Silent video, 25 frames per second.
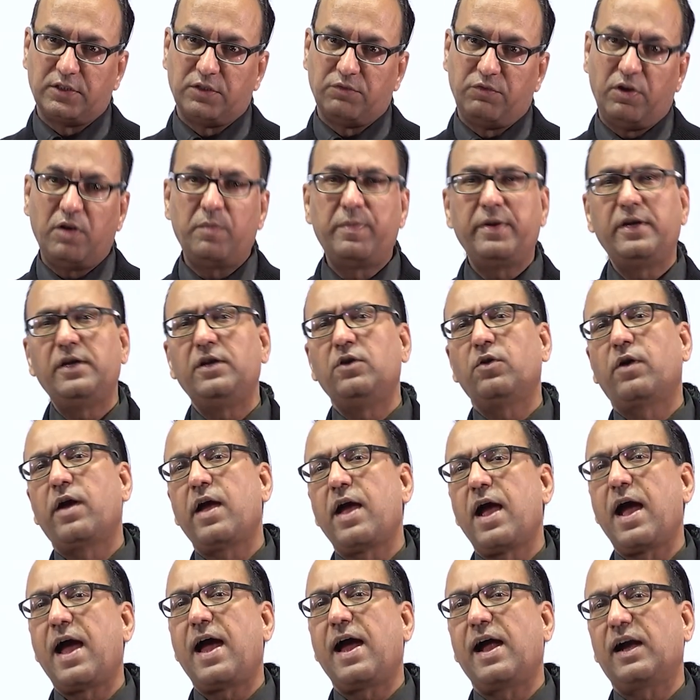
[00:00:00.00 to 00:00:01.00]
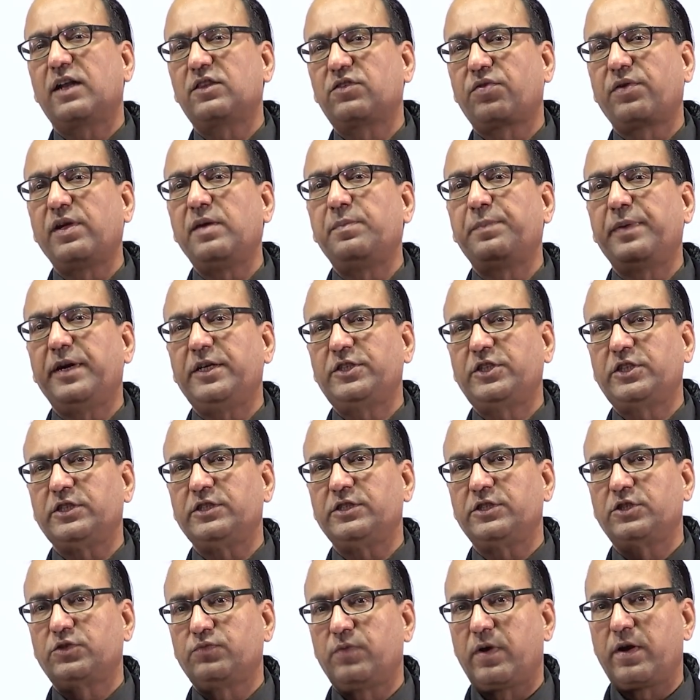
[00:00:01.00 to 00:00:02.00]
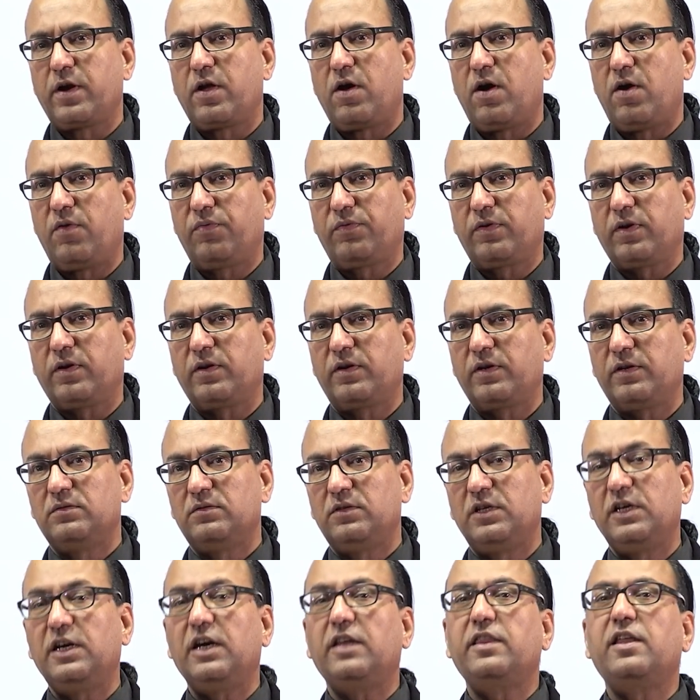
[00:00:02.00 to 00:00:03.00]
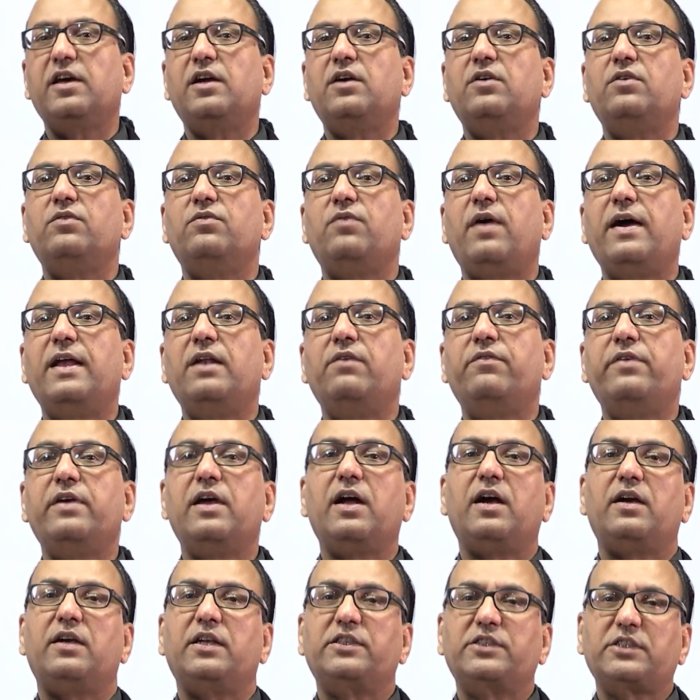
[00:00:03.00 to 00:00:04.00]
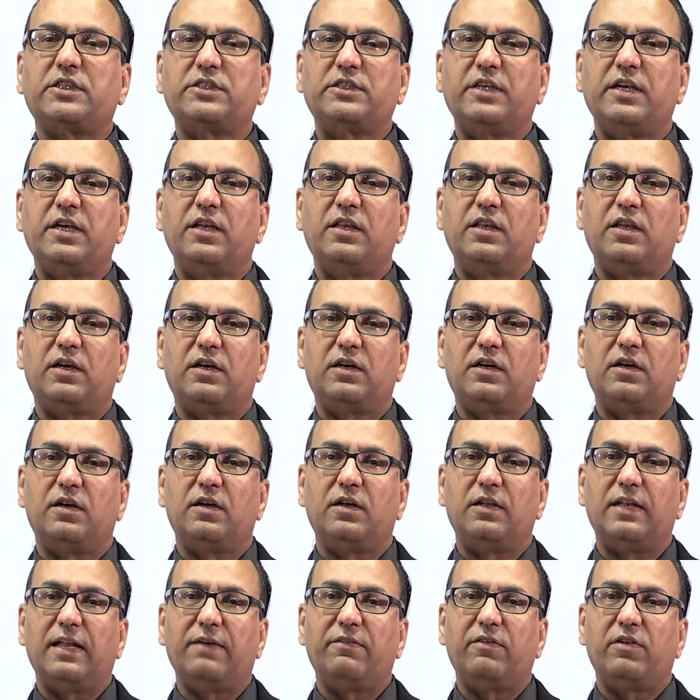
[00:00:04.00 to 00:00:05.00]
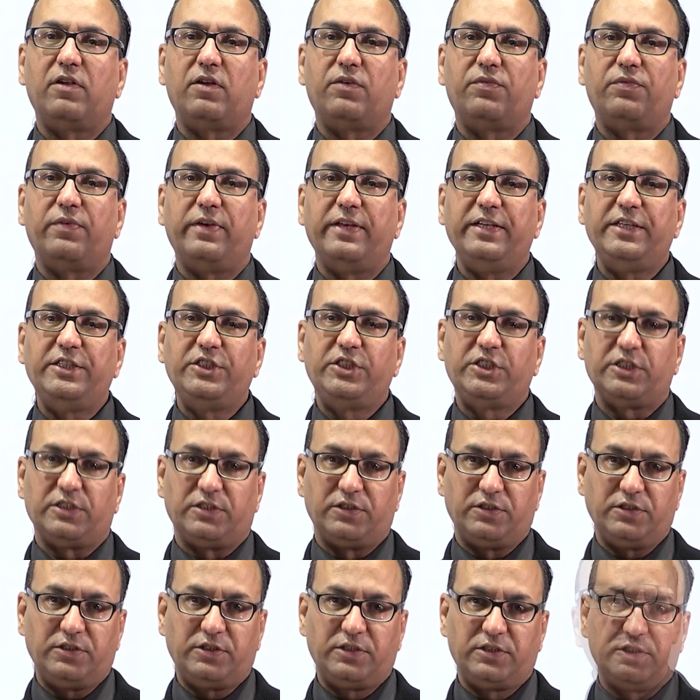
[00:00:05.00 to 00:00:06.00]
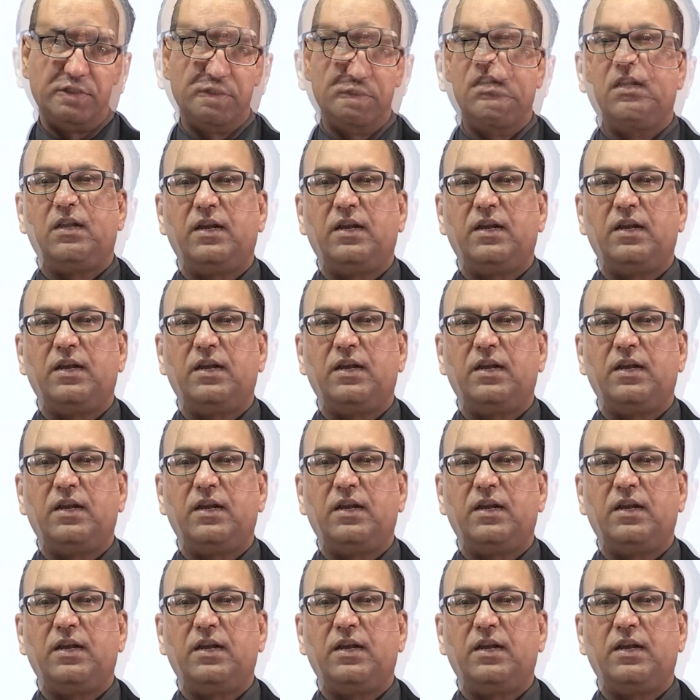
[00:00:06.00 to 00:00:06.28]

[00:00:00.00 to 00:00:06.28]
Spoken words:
We'll be looking at 3 patients one after the other while we are discussing the level of lesions.